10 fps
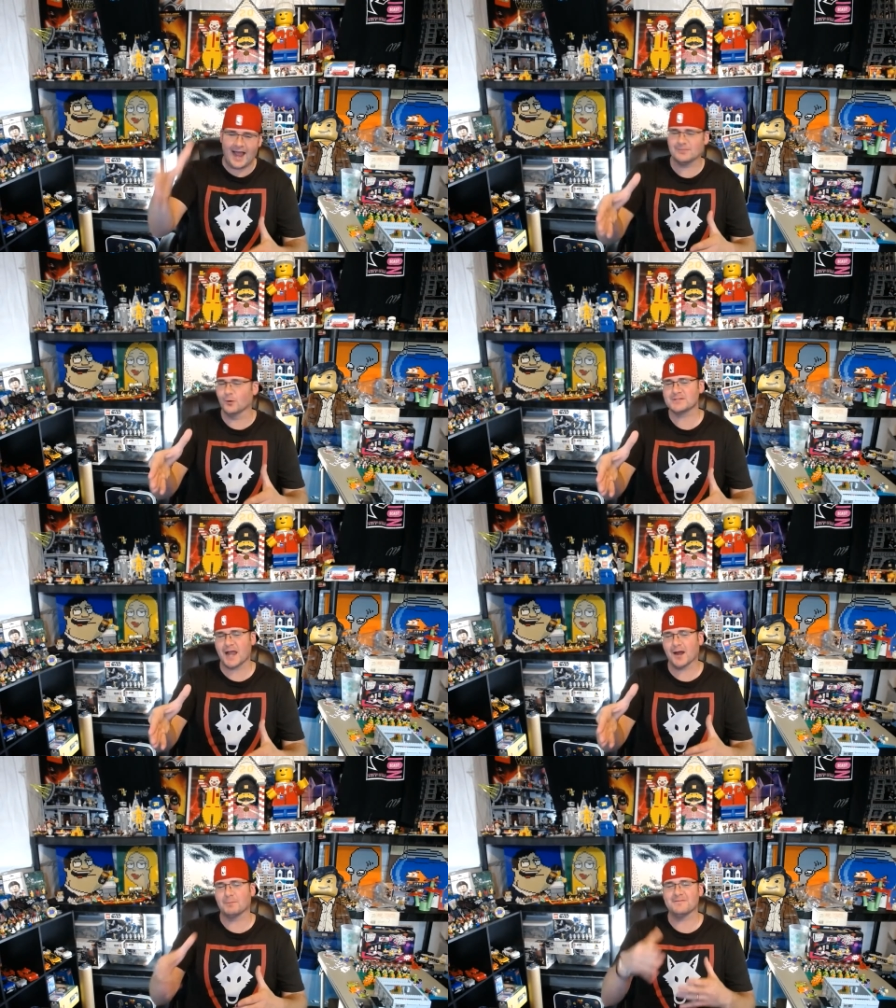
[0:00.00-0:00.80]
those
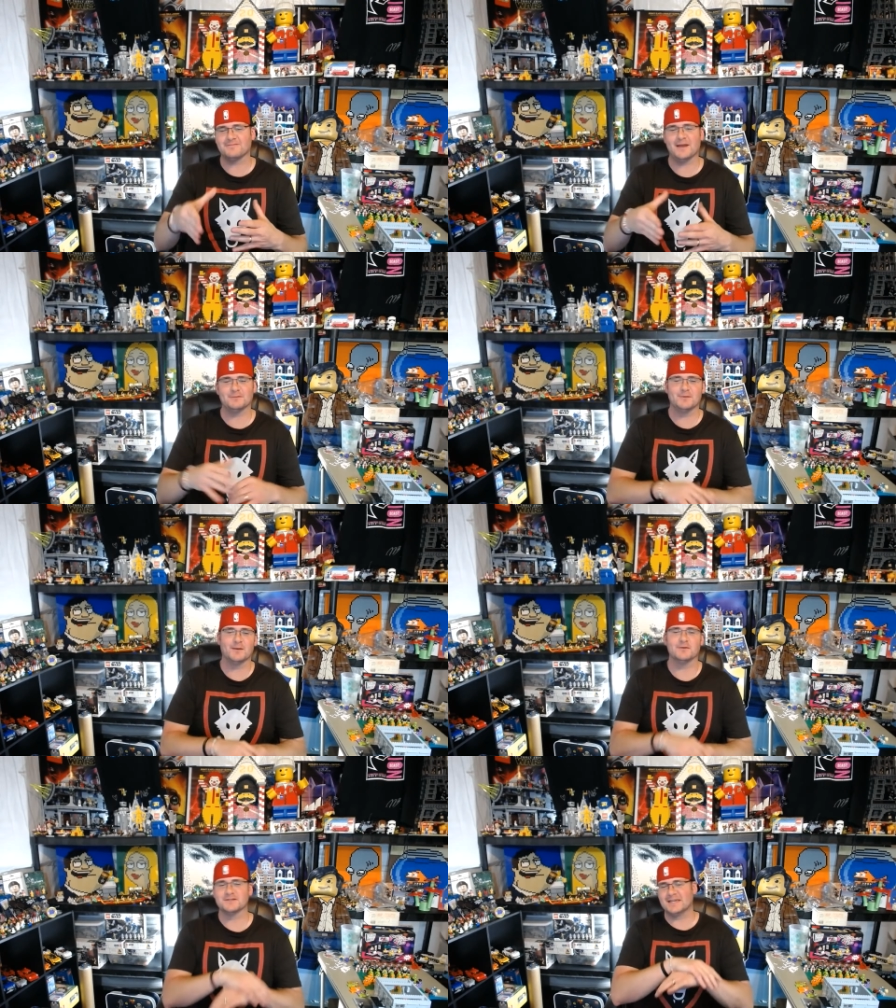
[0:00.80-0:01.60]
are my family
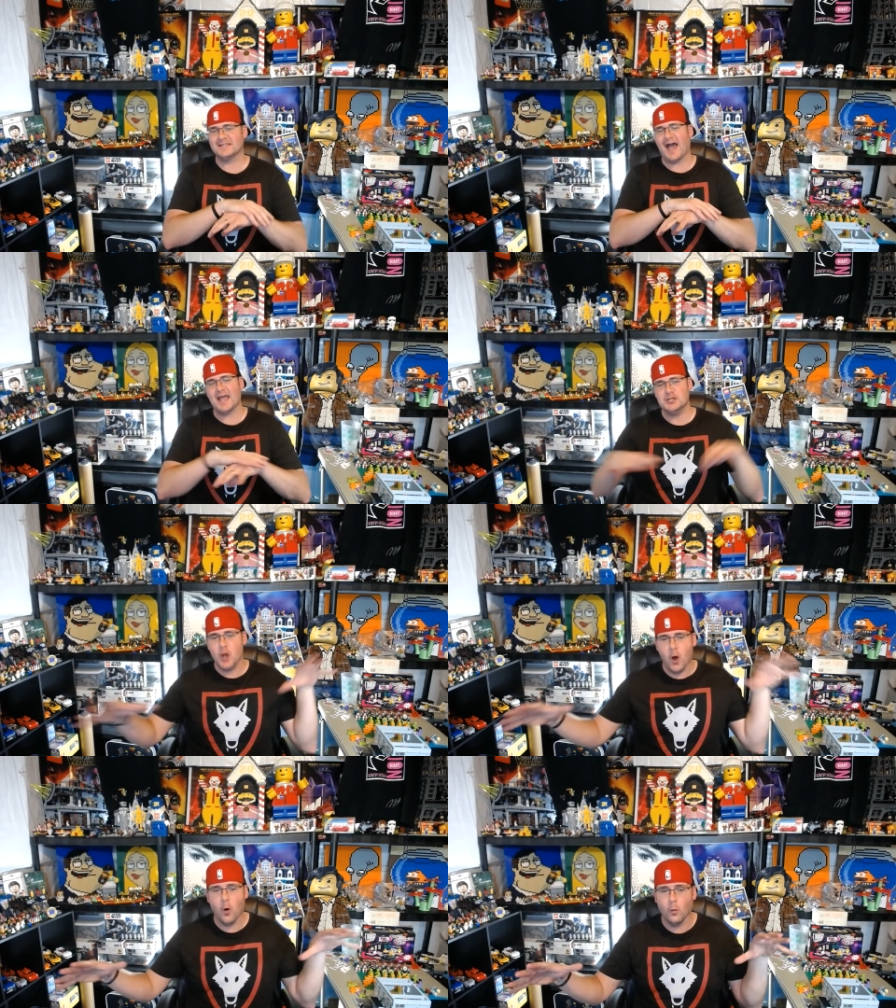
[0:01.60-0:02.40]
members. And I
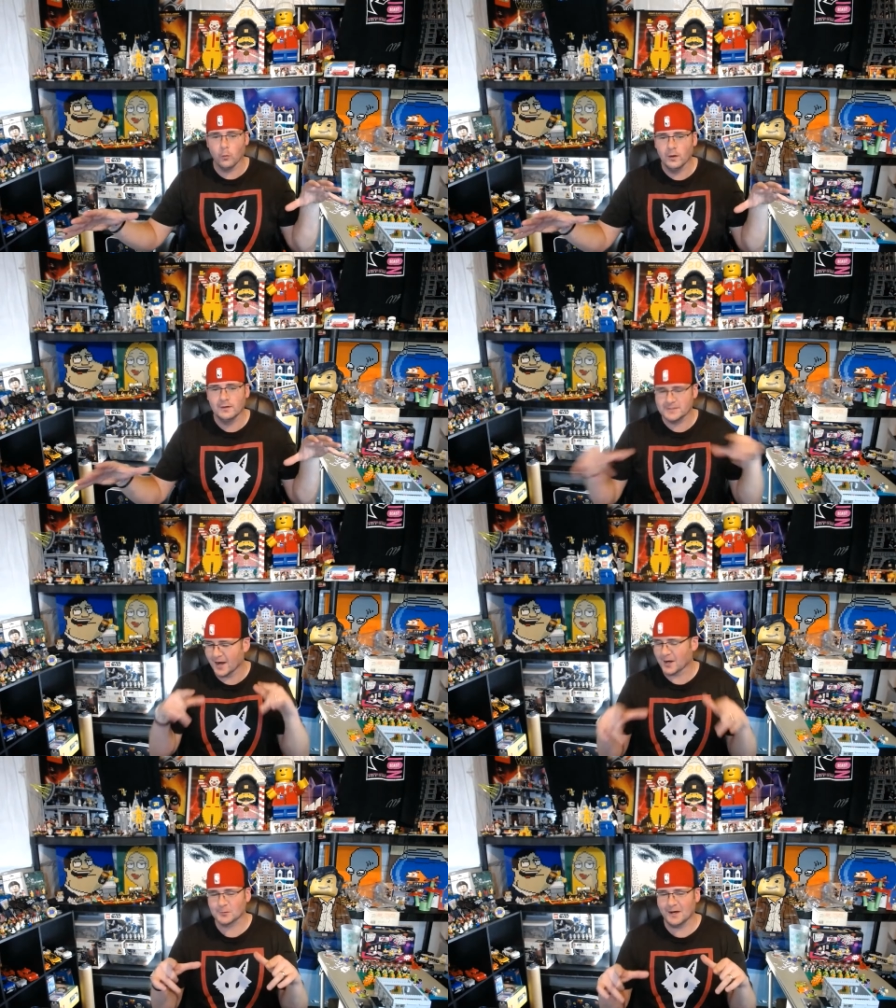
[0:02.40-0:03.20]
know
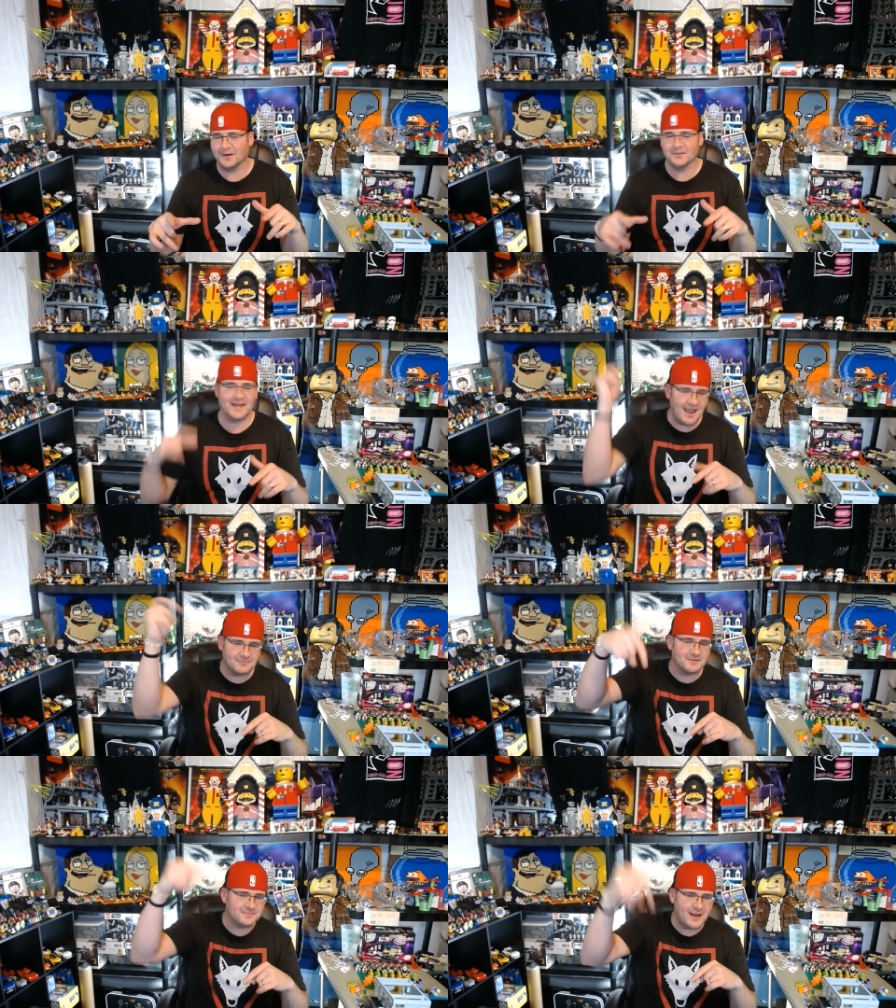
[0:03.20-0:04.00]
darn well that
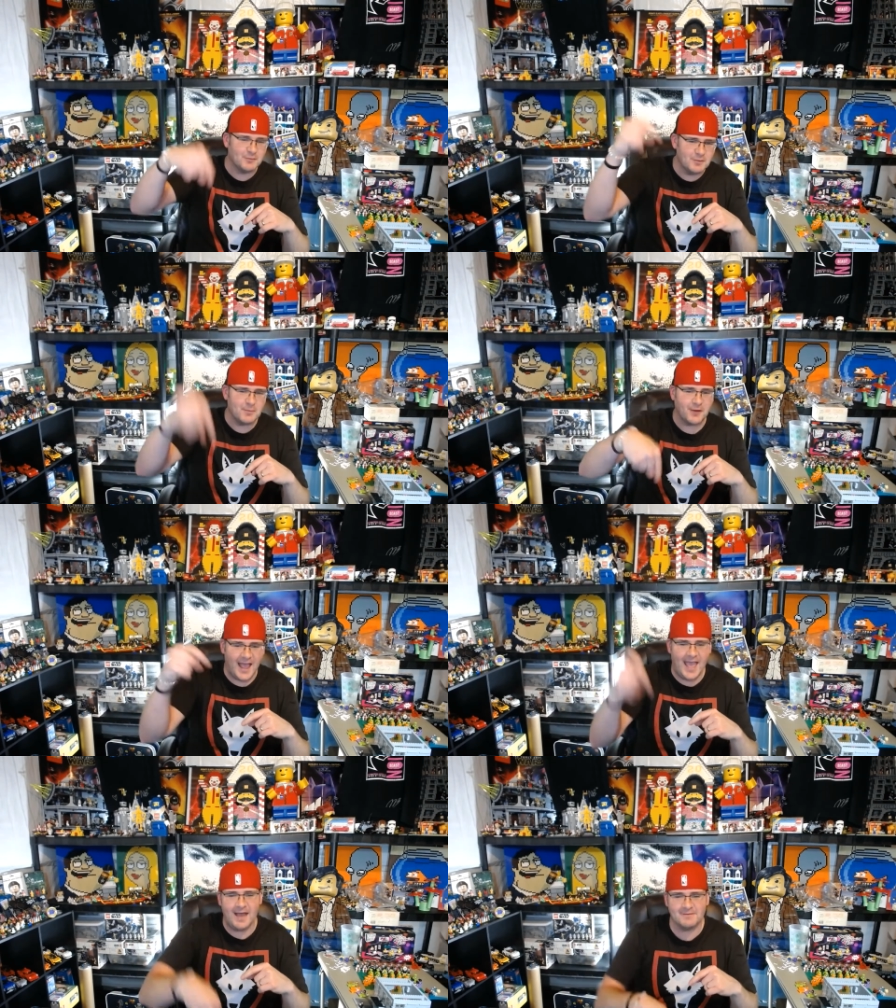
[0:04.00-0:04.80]
every family member I
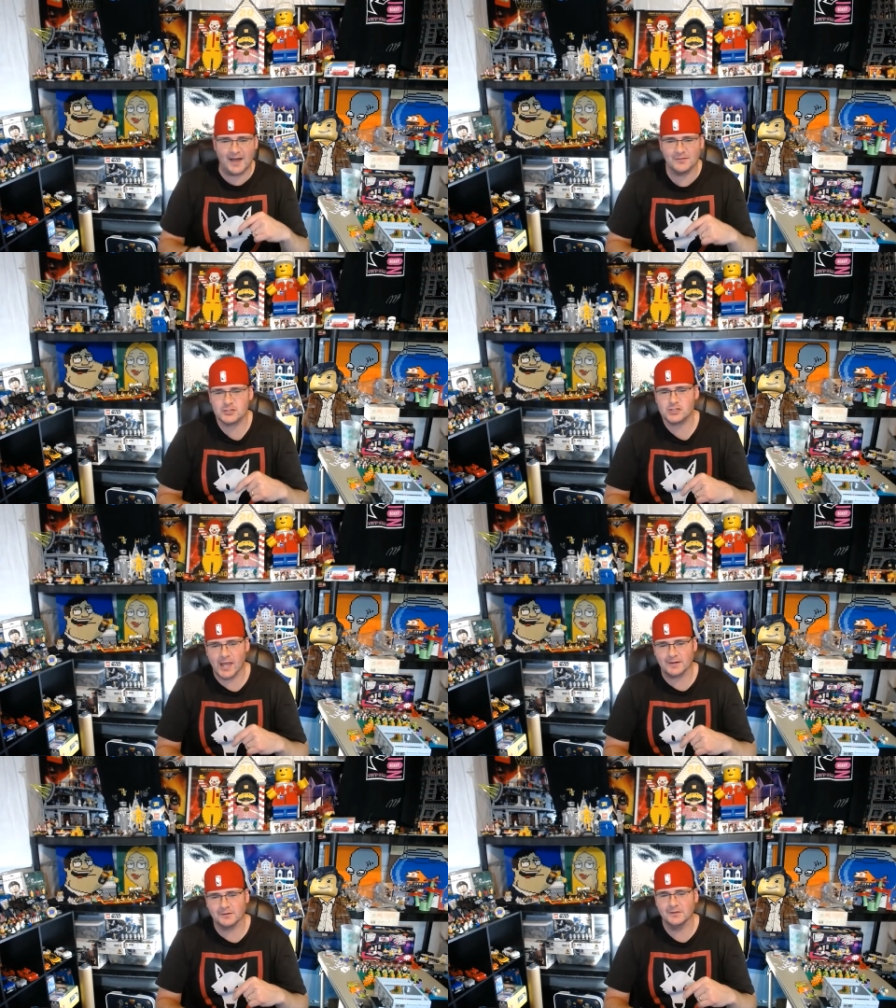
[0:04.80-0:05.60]
have on this
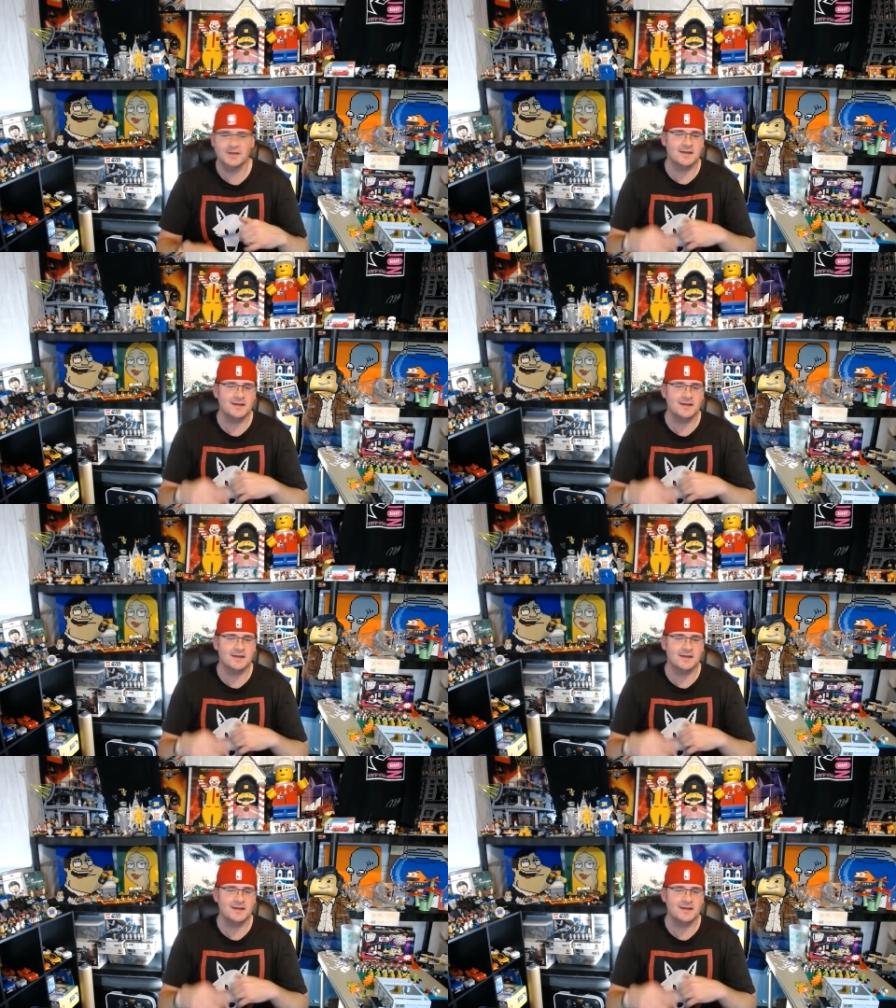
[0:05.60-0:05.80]
channel